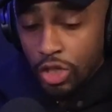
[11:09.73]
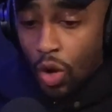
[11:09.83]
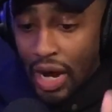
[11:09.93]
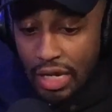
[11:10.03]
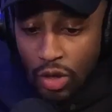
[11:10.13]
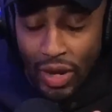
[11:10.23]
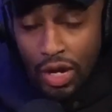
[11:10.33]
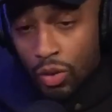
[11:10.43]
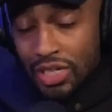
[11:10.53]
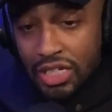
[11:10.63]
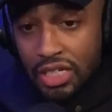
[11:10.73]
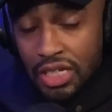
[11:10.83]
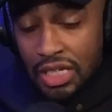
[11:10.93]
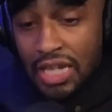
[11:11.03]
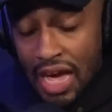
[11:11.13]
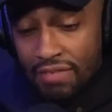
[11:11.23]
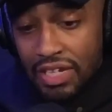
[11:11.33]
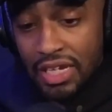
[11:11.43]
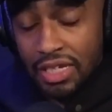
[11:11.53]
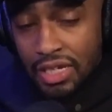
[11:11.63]
no, I only need to have
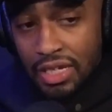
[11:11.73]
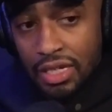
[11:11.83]
it like,